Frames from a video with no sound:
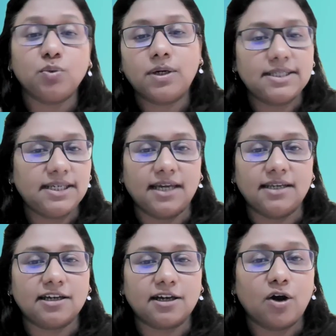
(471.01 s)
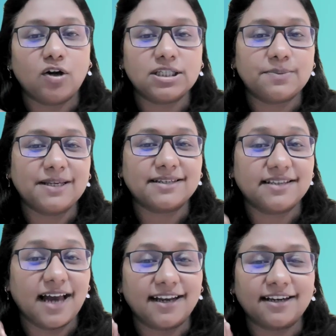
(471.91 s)
Towards the end, God
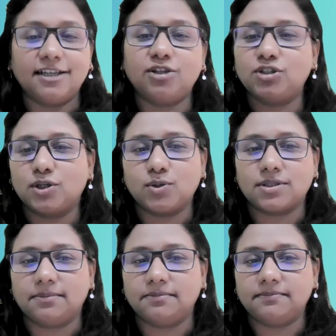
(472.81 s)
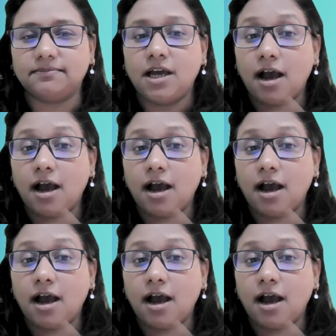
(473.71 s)
speaks directly to Jerusalem,